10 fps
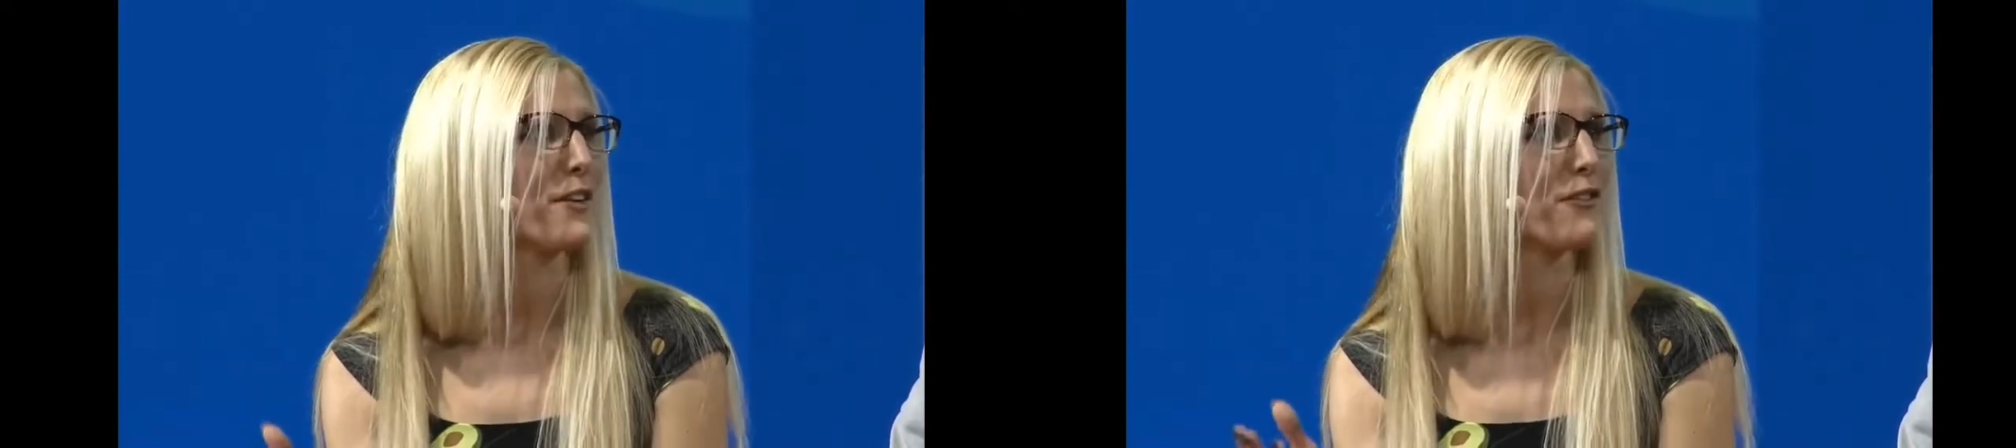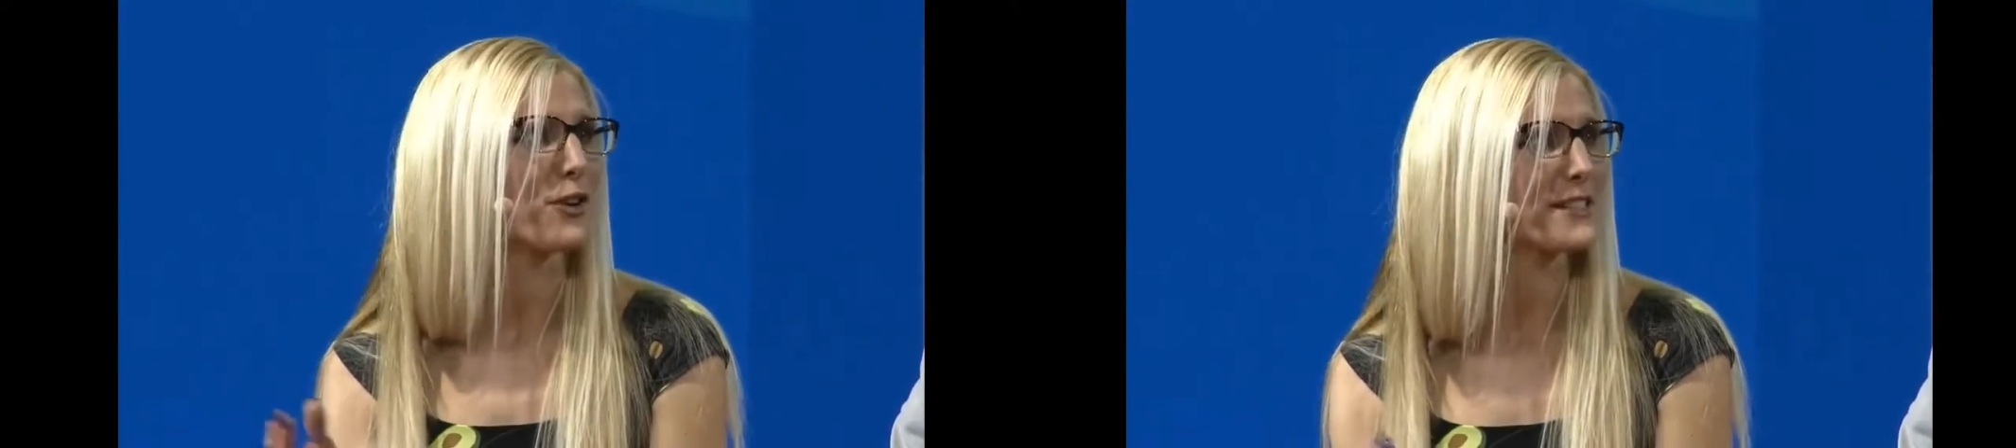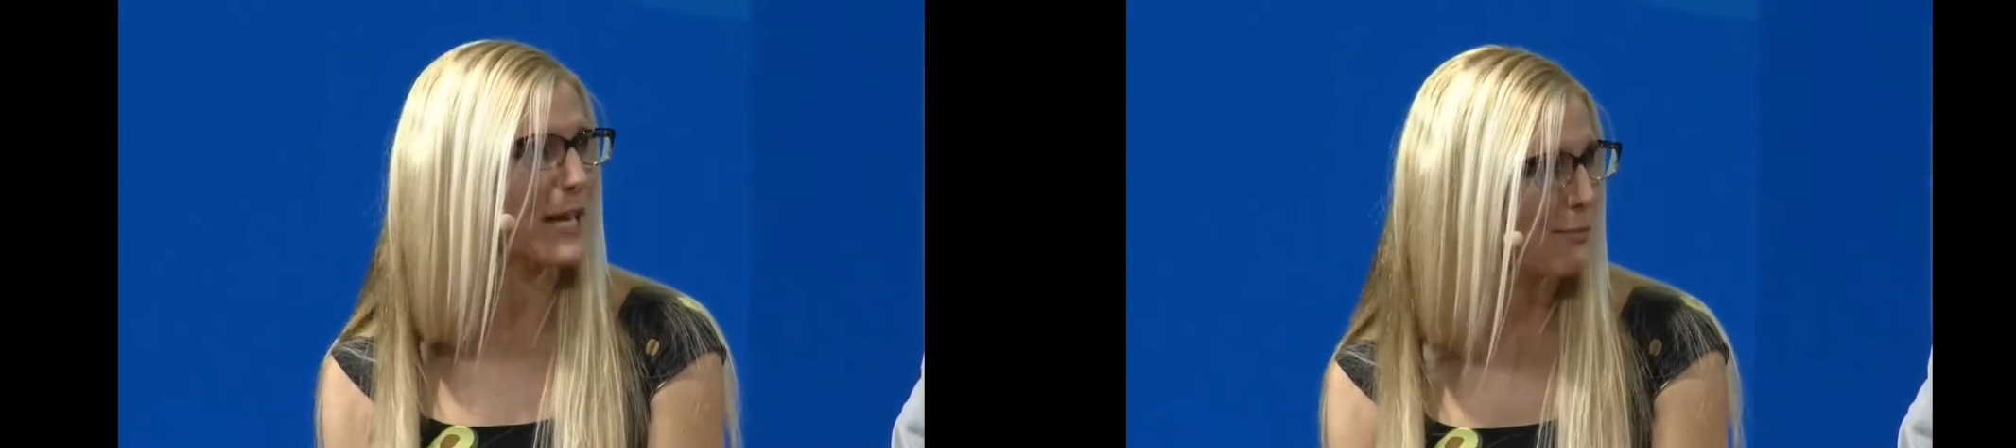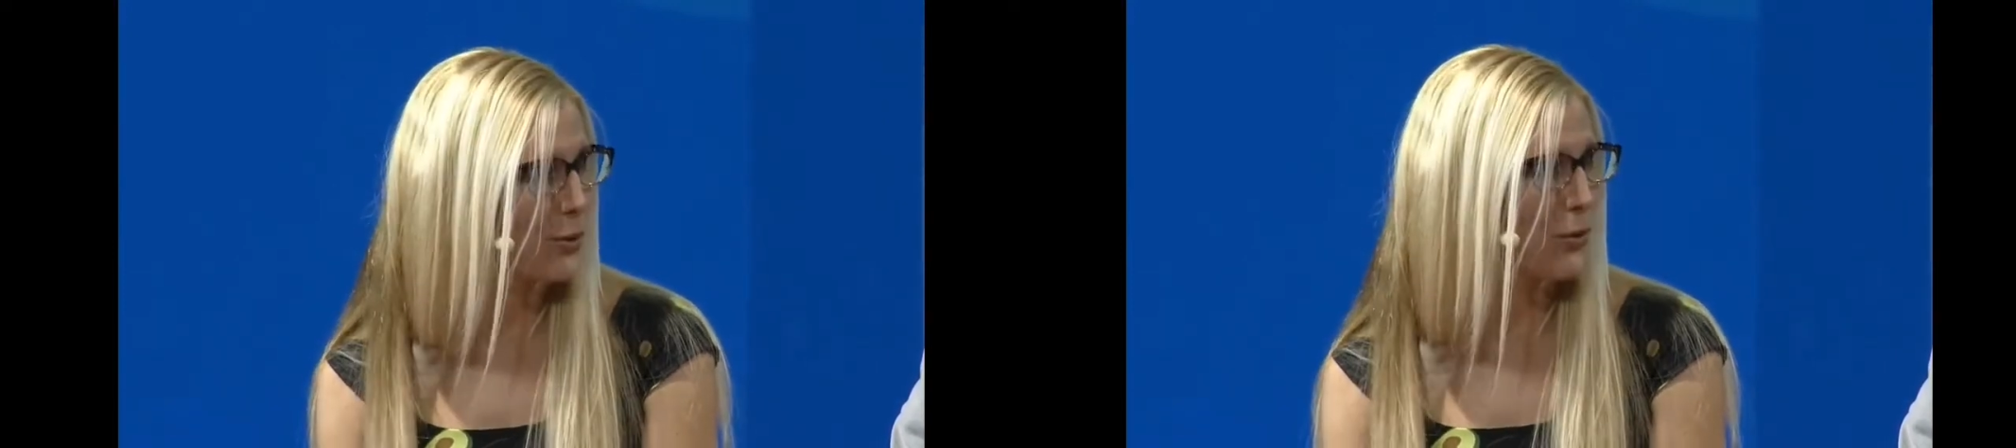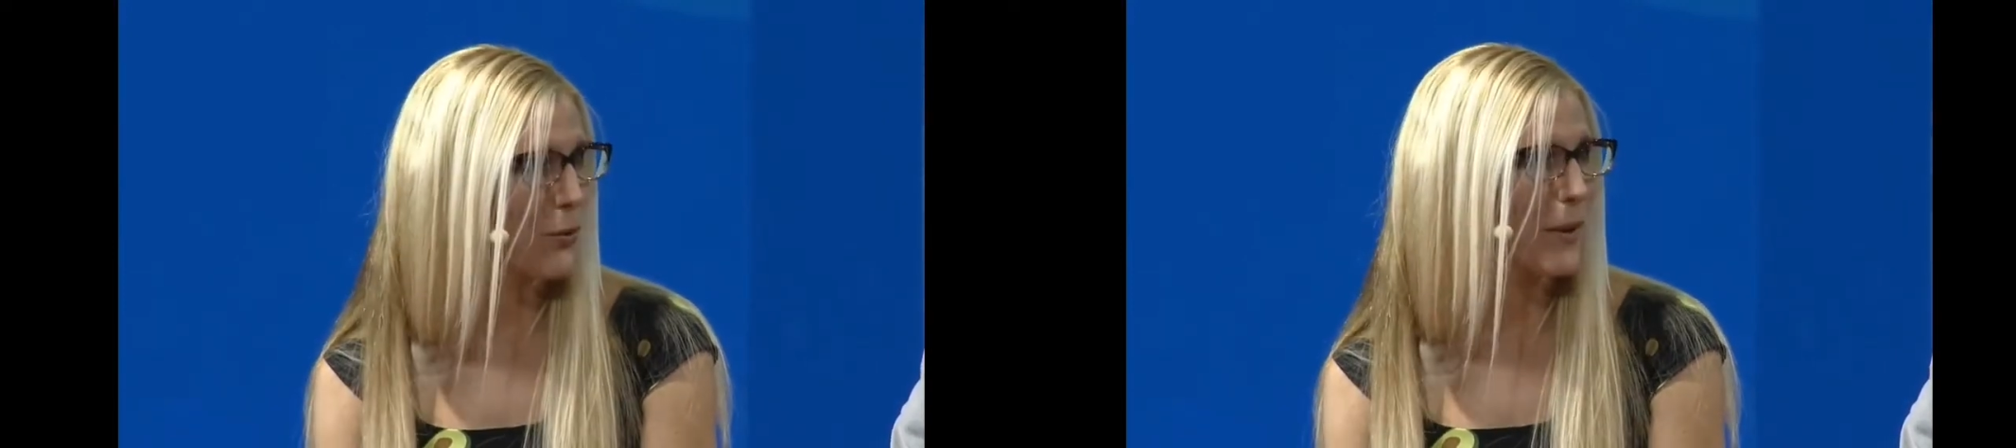For
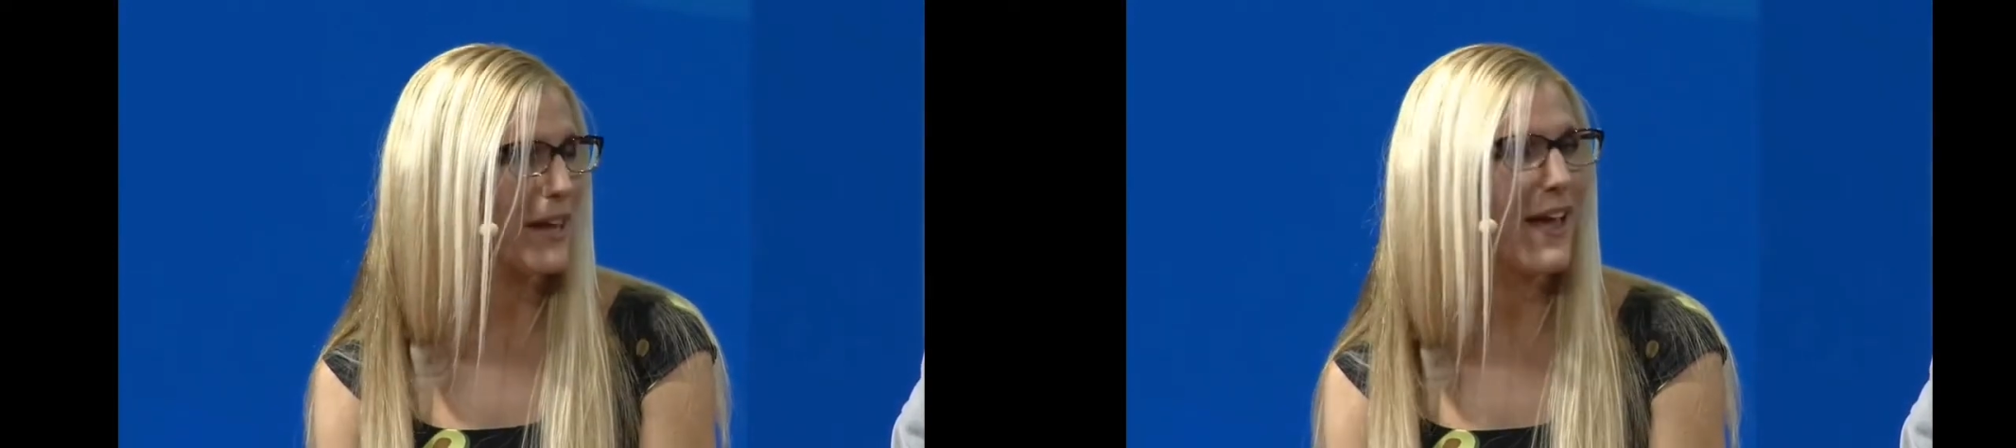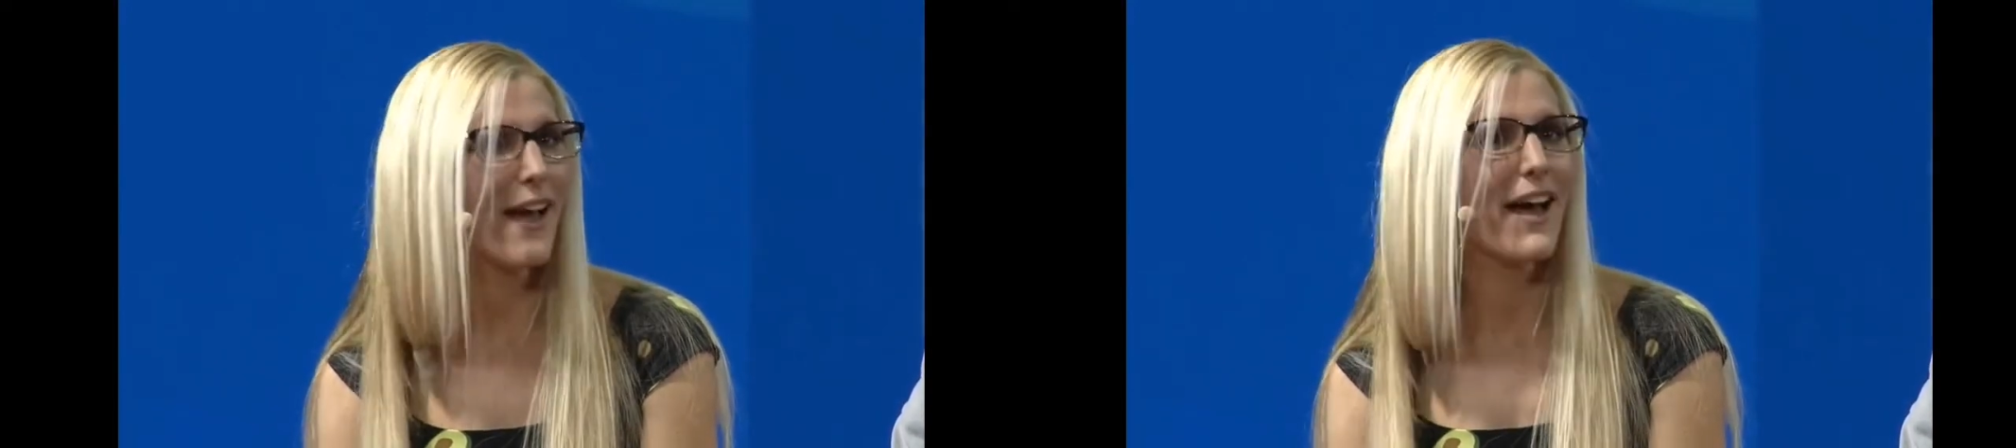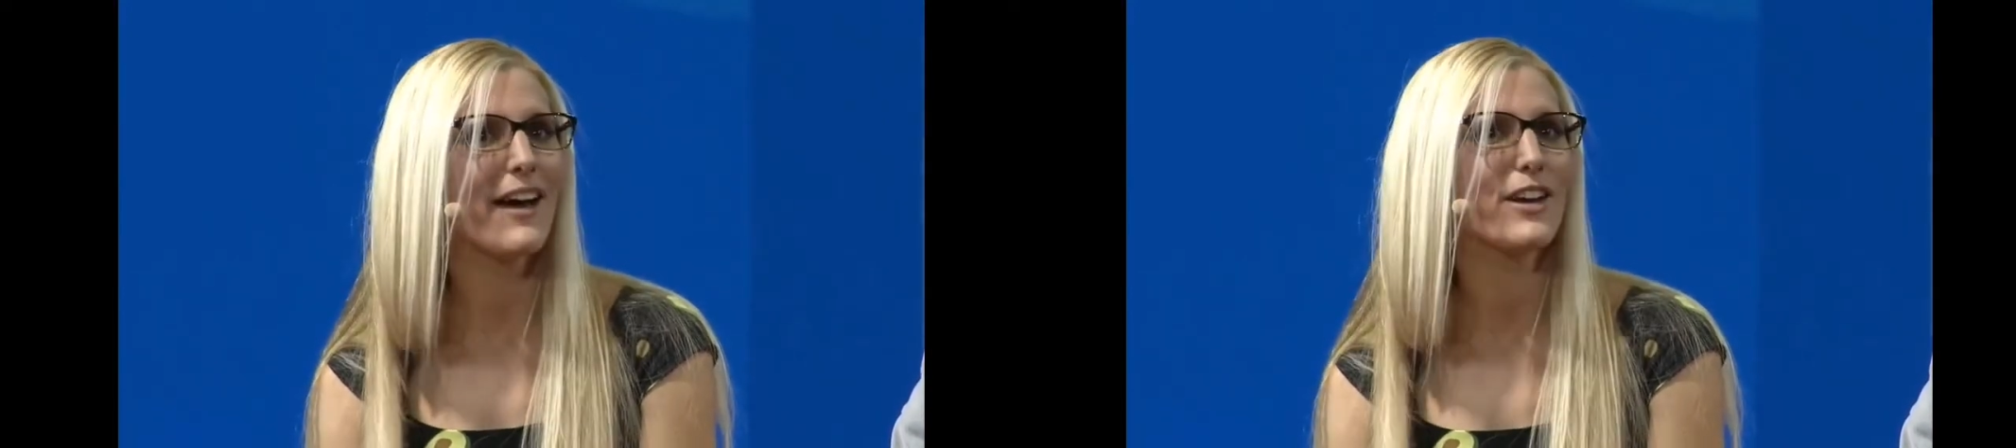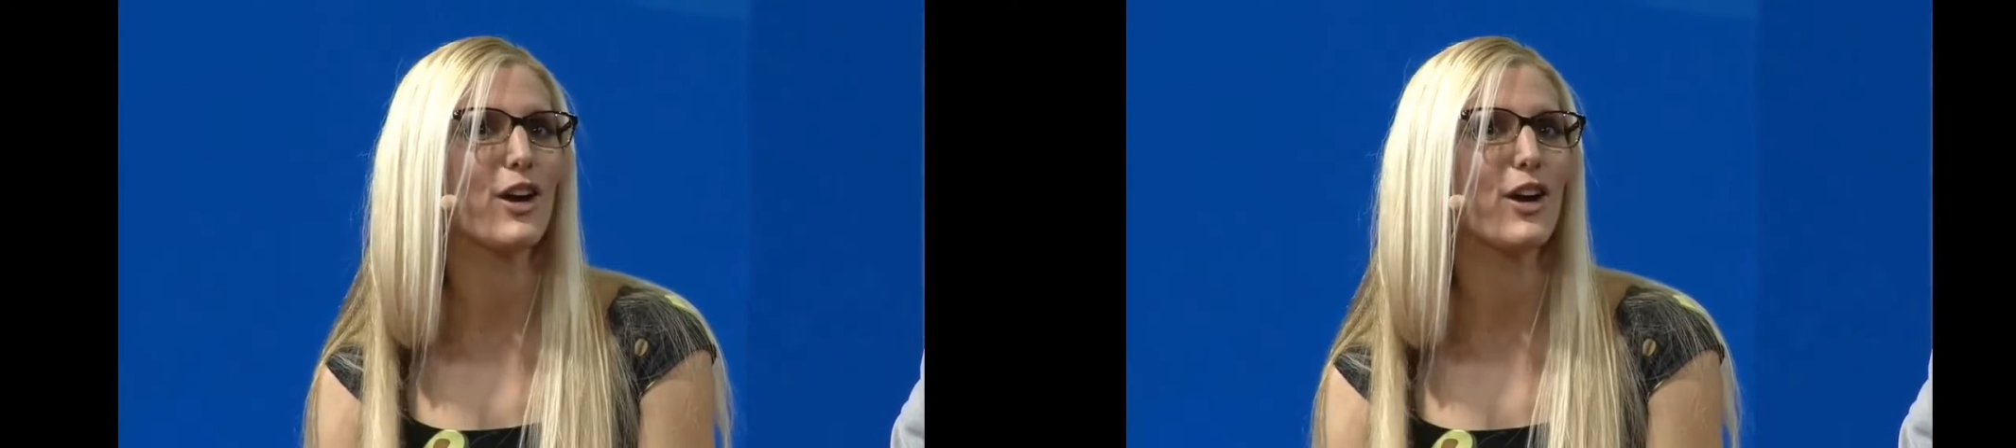example, we had